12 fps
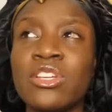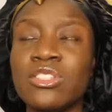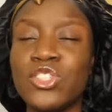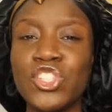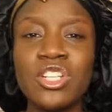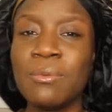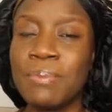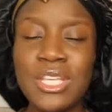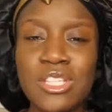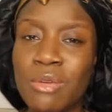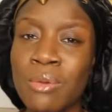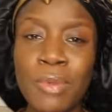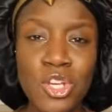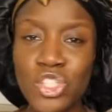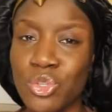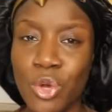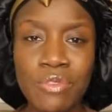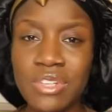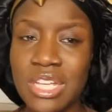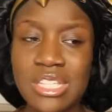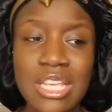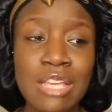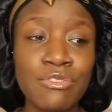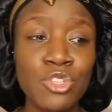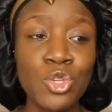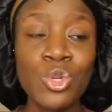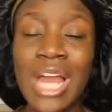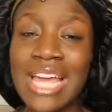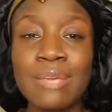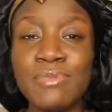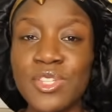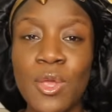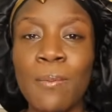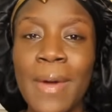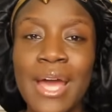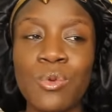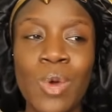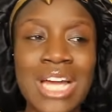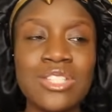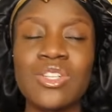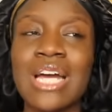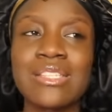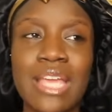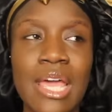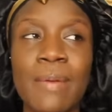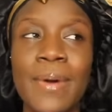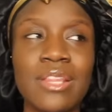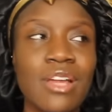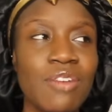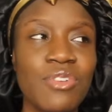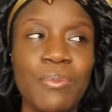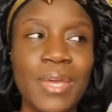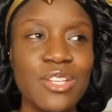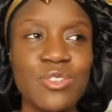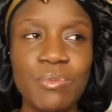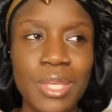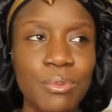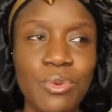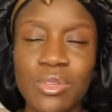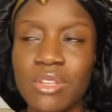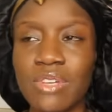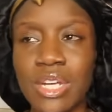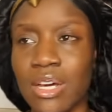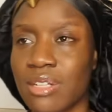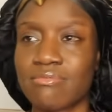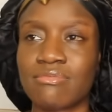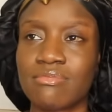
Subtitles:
You shouldn't be so emotional over this. If you like him so bad, why do you guys care about the other opinions of people in the villa?